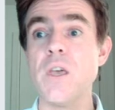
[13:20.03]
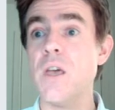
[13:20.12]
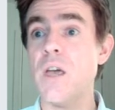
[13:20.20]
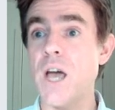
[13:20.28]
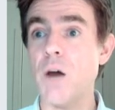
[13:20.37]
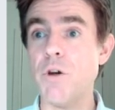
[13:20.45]

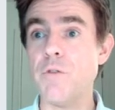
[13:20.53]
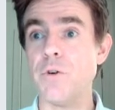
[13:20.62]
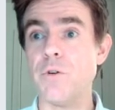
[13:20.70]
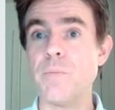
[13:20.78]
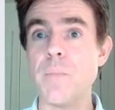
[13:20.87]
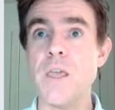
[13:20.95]

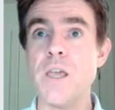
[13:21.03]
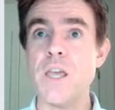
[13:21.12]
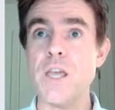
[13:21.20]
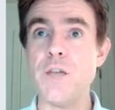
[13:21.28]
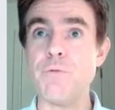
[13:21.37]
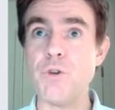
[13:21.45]
However,
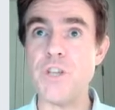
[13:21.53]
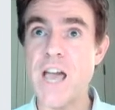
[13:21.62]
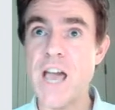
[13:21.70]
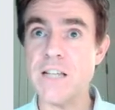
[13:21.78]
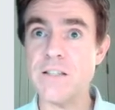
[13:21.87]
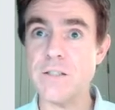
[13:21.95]
if we
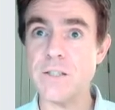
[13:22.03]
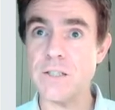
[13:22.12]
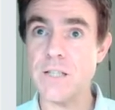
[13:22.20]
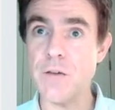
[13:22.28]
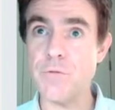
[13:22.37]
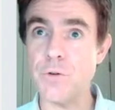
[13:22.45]
add
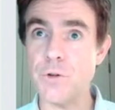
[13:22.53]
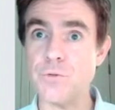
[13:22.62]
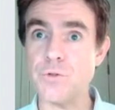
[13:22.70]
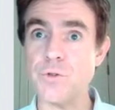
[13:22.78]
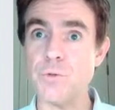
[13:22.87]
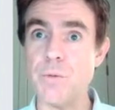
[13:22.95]
together
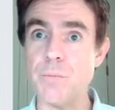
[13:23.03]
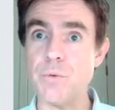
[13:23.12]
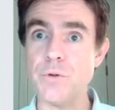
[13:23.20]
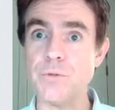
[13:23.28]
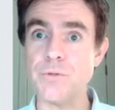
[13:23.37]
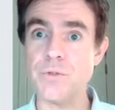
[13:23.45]
those two
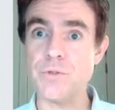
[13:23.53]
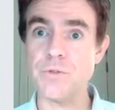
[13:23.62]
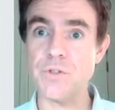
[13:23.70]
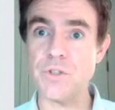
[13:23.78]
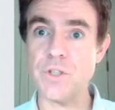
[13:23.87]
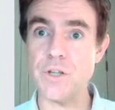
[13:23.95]
inputs
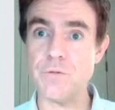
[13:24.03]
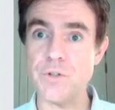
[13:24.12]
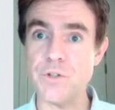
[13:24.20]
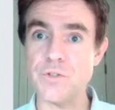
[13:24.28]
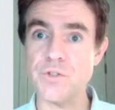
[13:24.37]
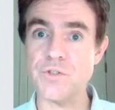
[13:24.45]
to give
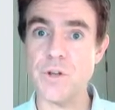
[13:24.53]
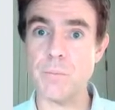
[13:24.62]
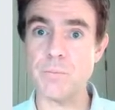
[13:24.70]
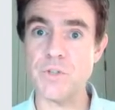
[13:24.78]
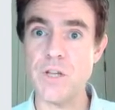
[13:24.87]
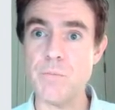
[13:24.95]
this
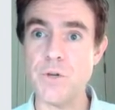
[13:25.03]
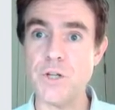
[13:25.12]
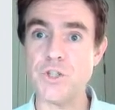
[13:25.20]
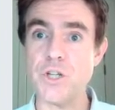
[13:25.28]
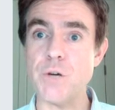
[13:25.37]
summed image